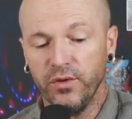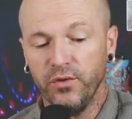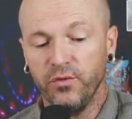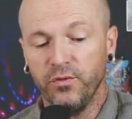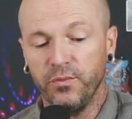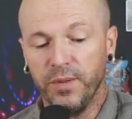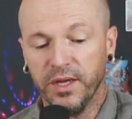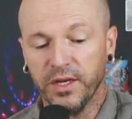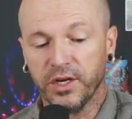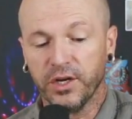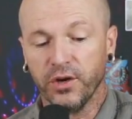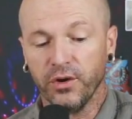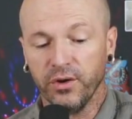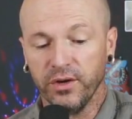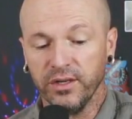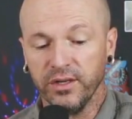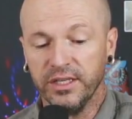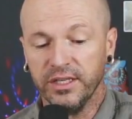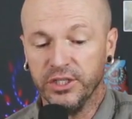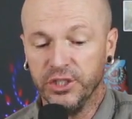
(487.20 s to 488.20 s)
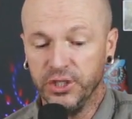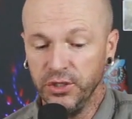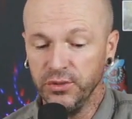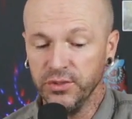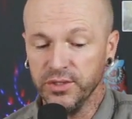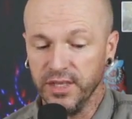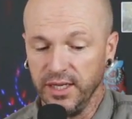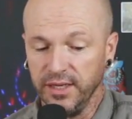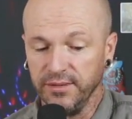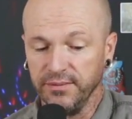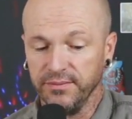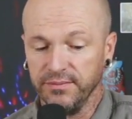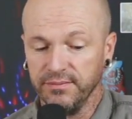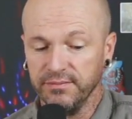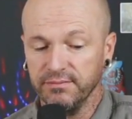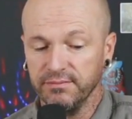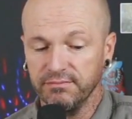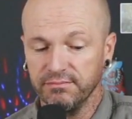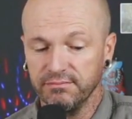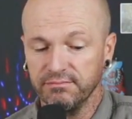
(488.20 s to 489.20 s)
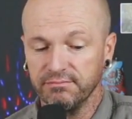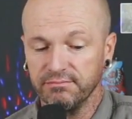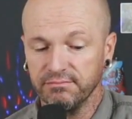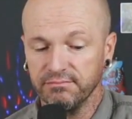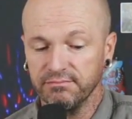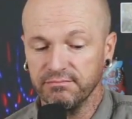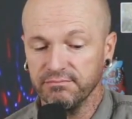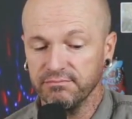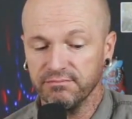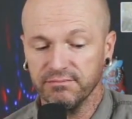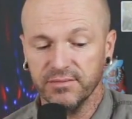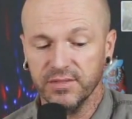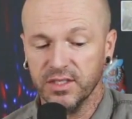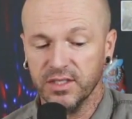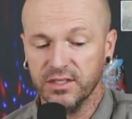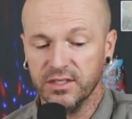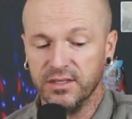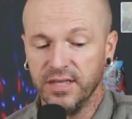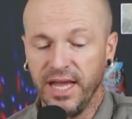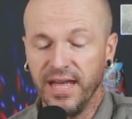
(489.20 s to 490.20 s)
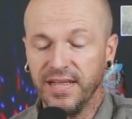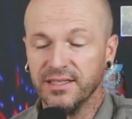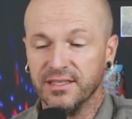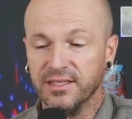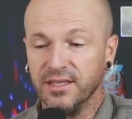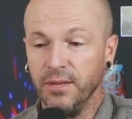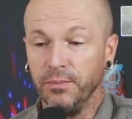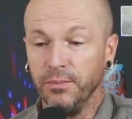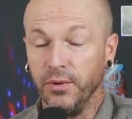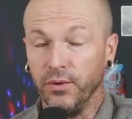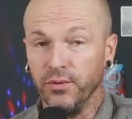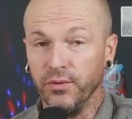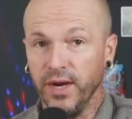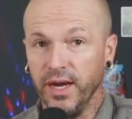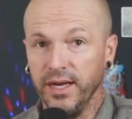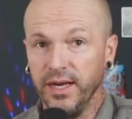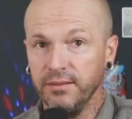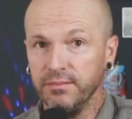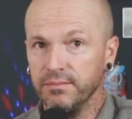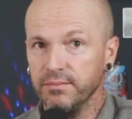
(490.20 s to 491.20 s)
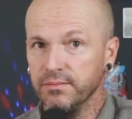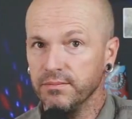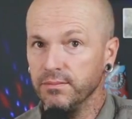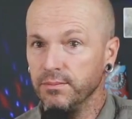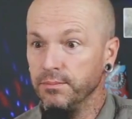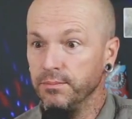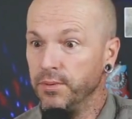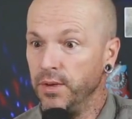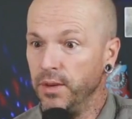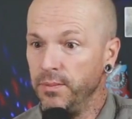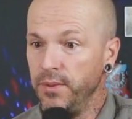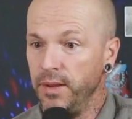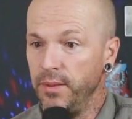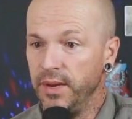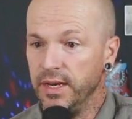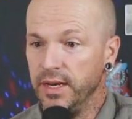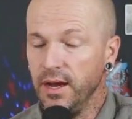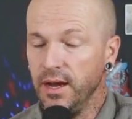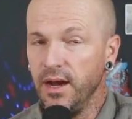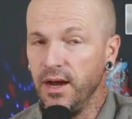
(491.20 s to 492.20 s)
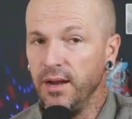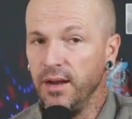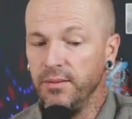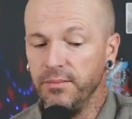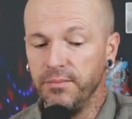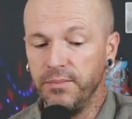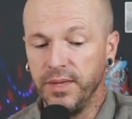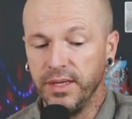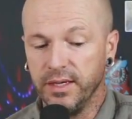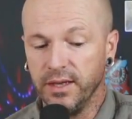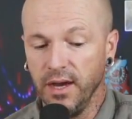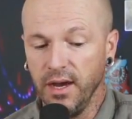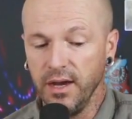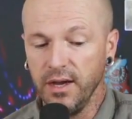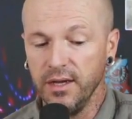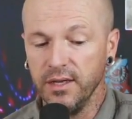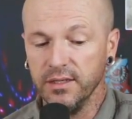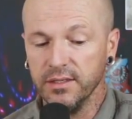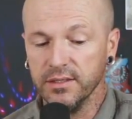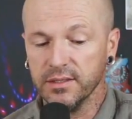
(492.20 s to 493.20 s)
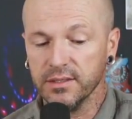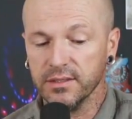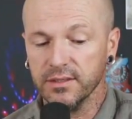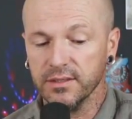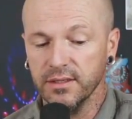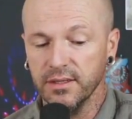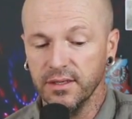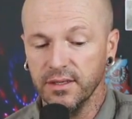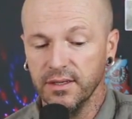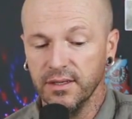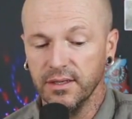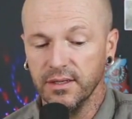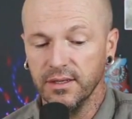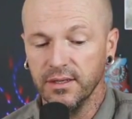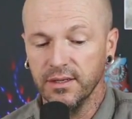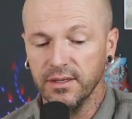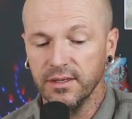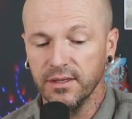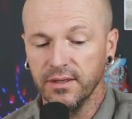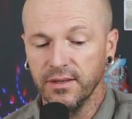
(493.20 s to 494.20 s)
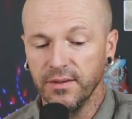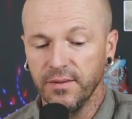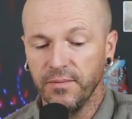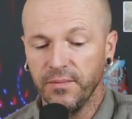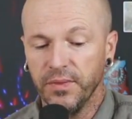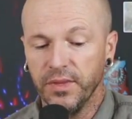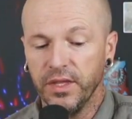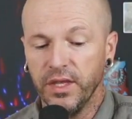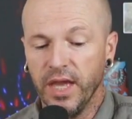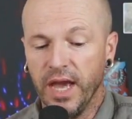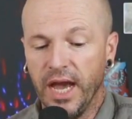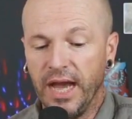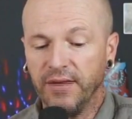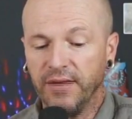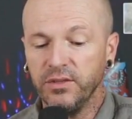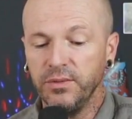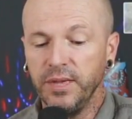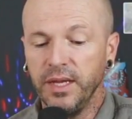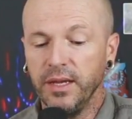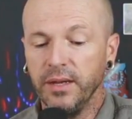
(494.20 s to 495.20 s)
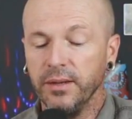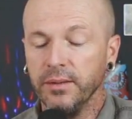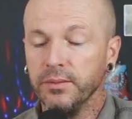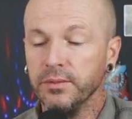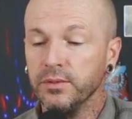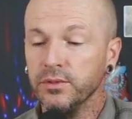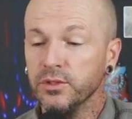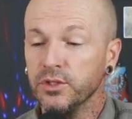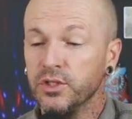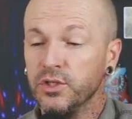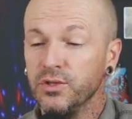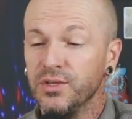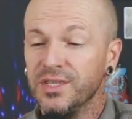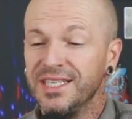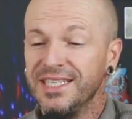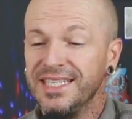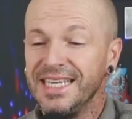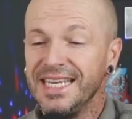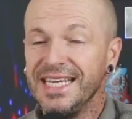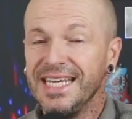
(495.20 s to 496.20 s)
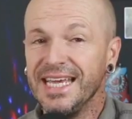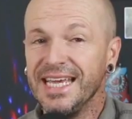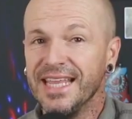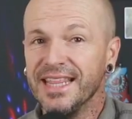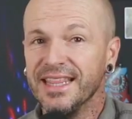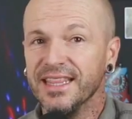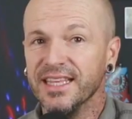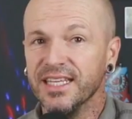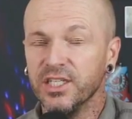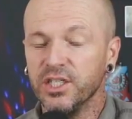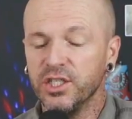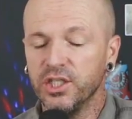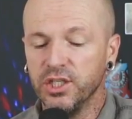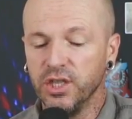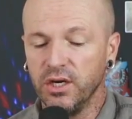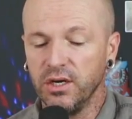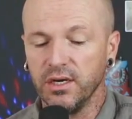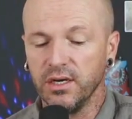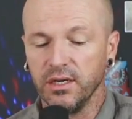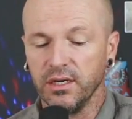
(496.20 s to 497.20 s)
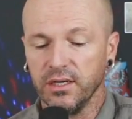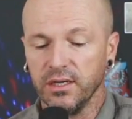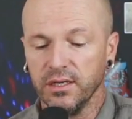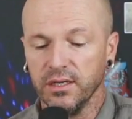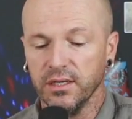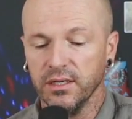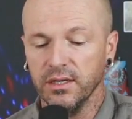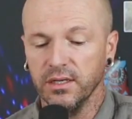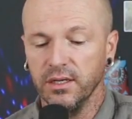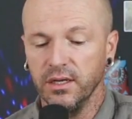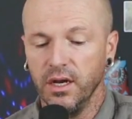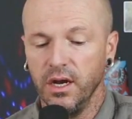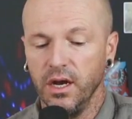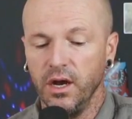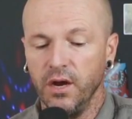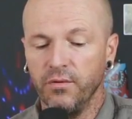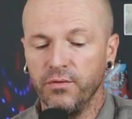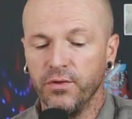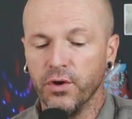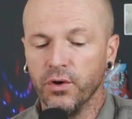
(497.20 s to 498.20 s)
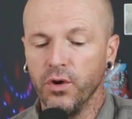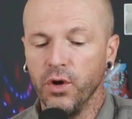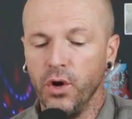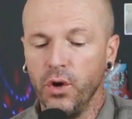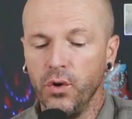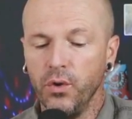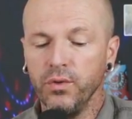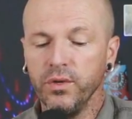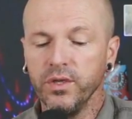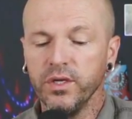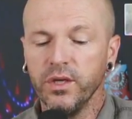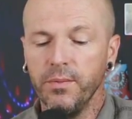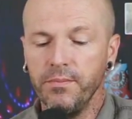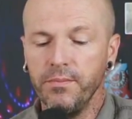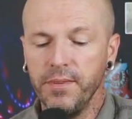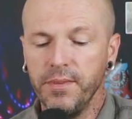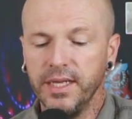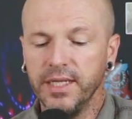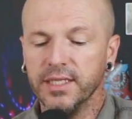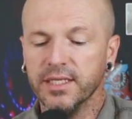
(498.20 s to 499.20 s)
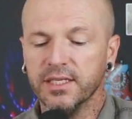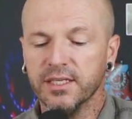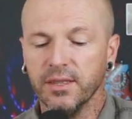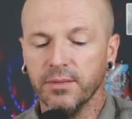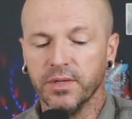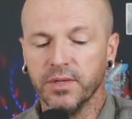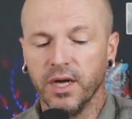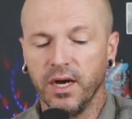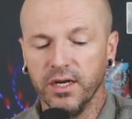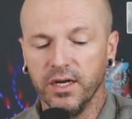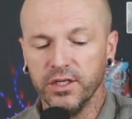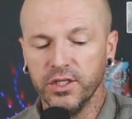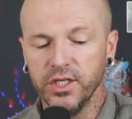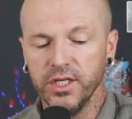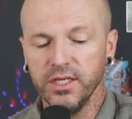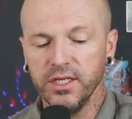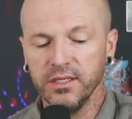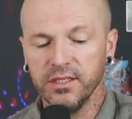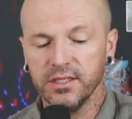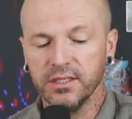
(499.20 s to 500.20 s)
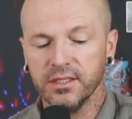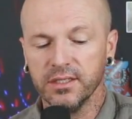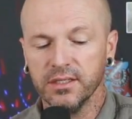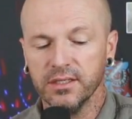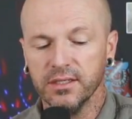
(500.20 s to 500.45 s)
been currently choosing. It's that simple, right? But maybe not, because you have to be able to see in the dark of your own committed subconscious